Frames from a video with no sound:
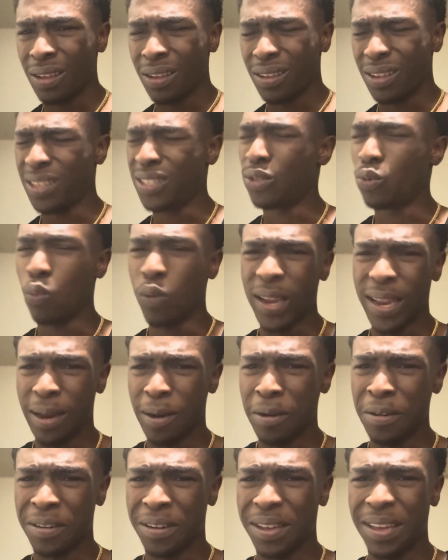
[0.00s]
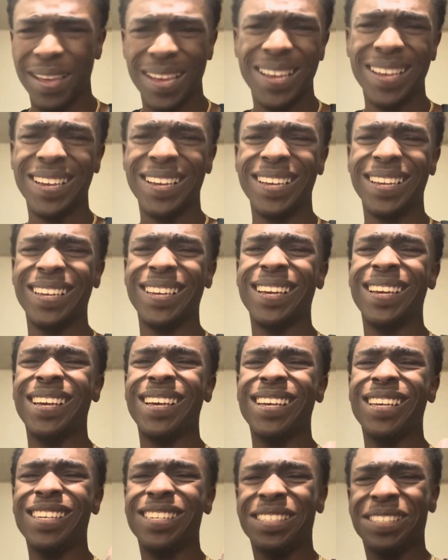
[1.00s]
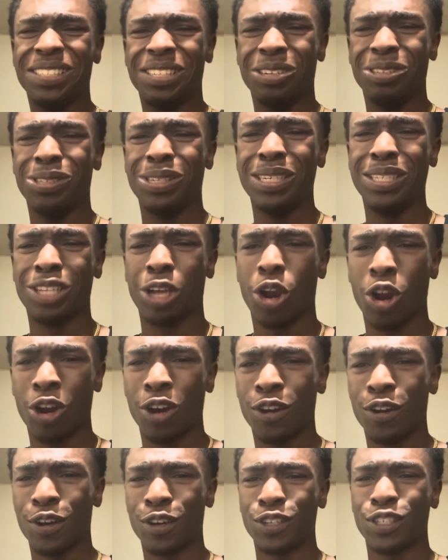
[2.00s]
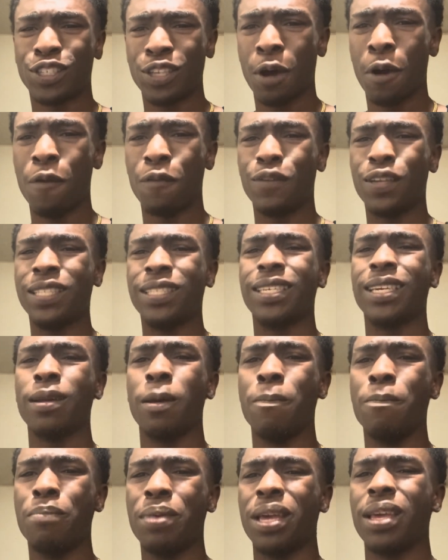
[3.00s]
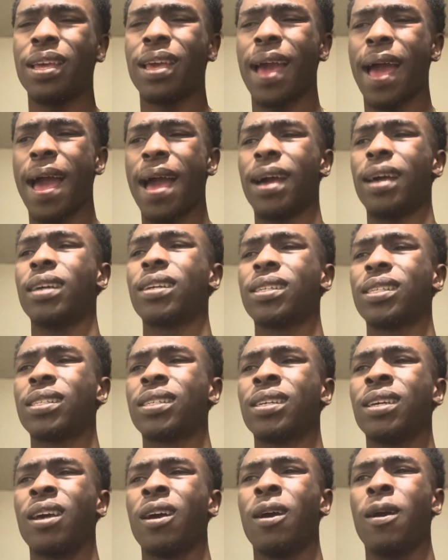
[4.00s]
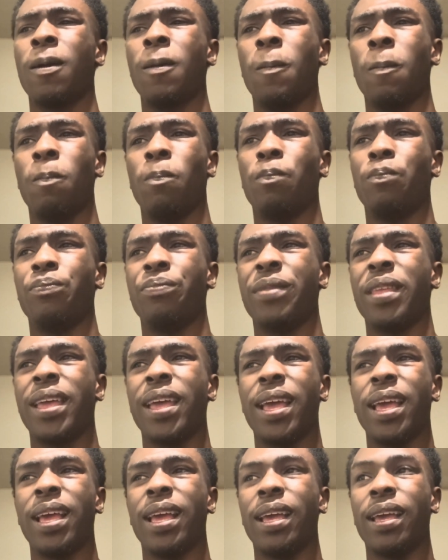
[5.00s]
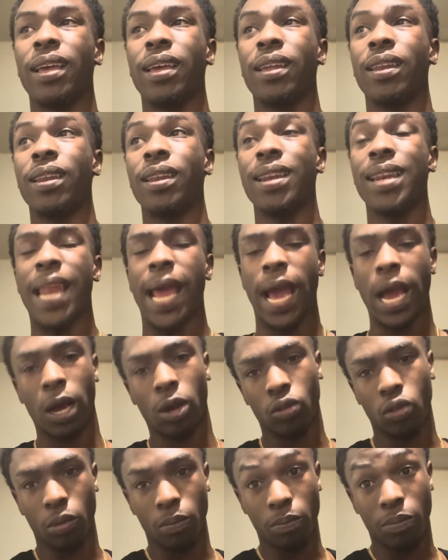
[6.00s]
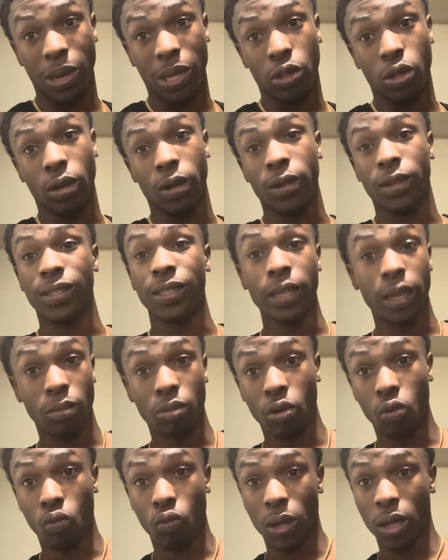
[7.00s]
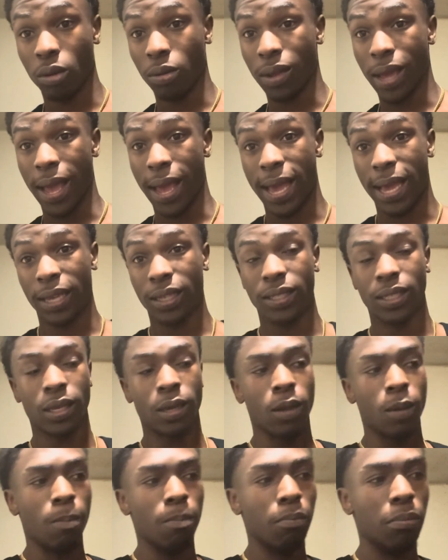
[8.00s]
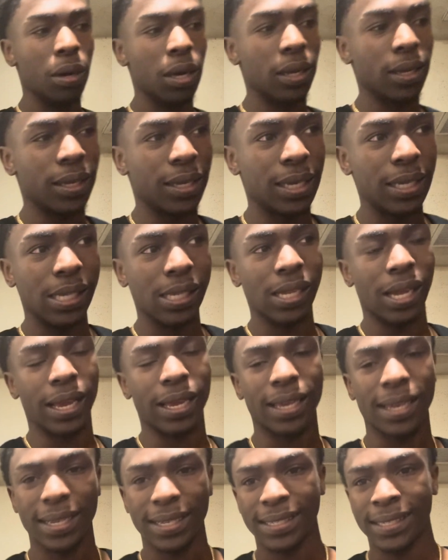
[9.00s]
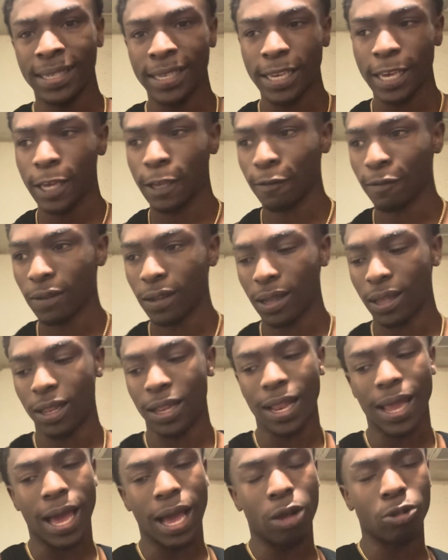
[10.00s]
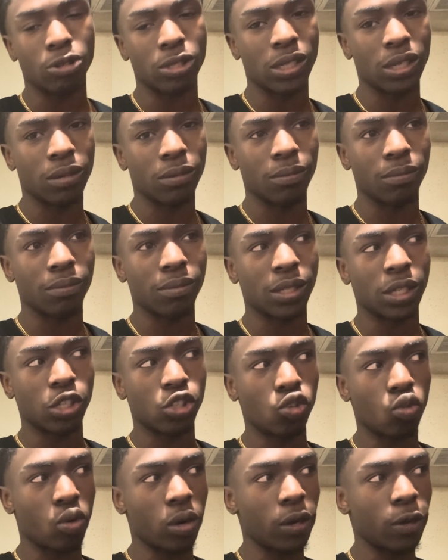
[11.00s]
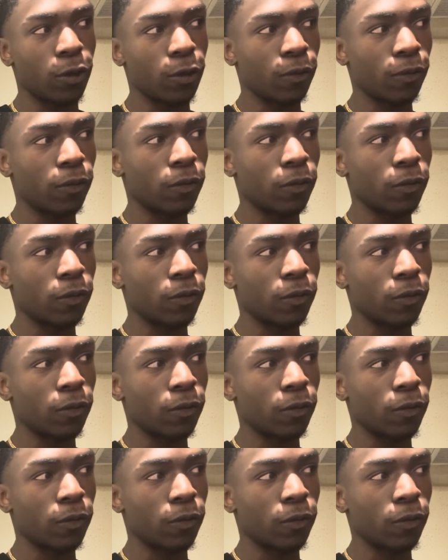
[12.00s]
it's weird. So she turned herself into the big axe, and now the brother is able to wield the axe, but he's like, his gift allows him to